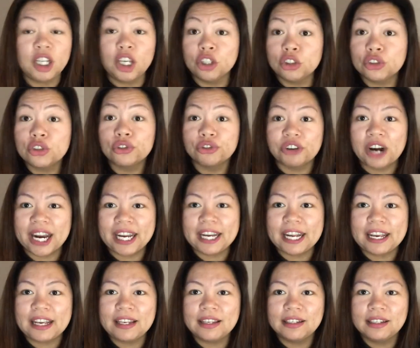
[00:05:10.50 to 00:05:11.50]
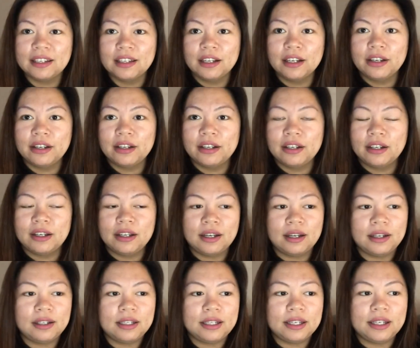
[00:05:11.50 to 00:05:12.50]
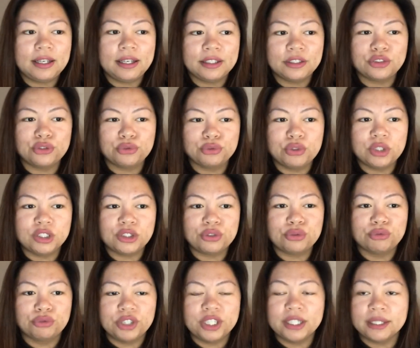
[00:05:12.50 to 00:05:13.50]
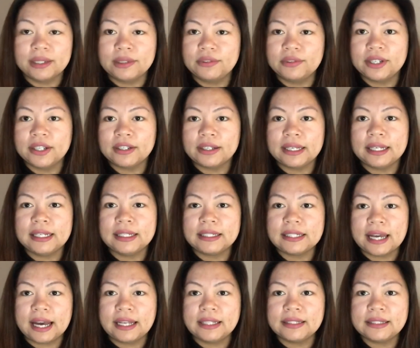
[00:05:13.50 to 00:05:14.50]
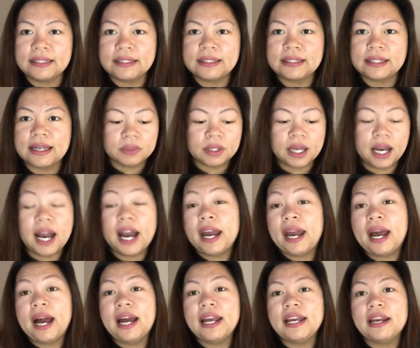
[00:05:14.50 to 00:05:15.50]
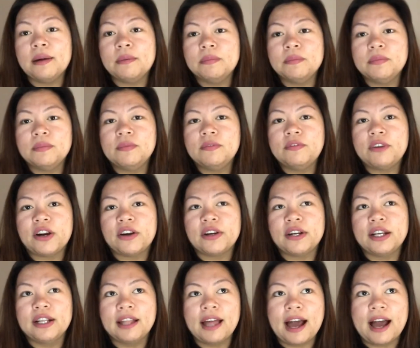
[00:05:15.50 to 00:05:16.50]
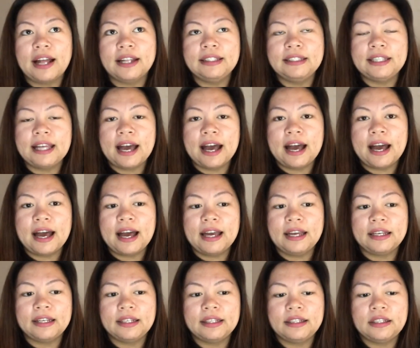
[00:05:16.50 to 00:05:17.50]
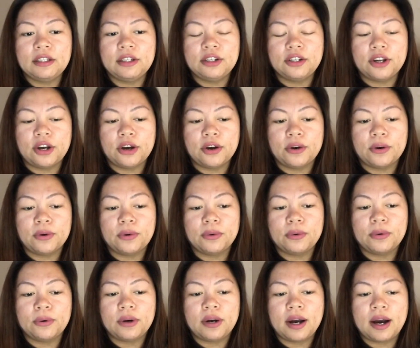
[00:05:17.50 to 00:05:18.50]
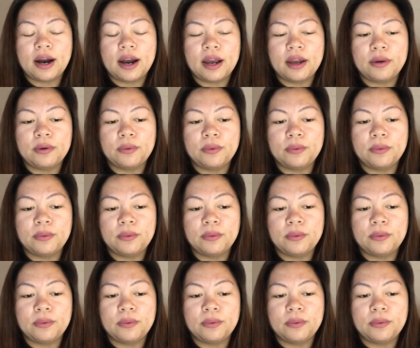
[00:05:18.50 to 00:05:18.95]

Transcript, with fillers: the writing, it's really, really intense. I am very glad that, you know, I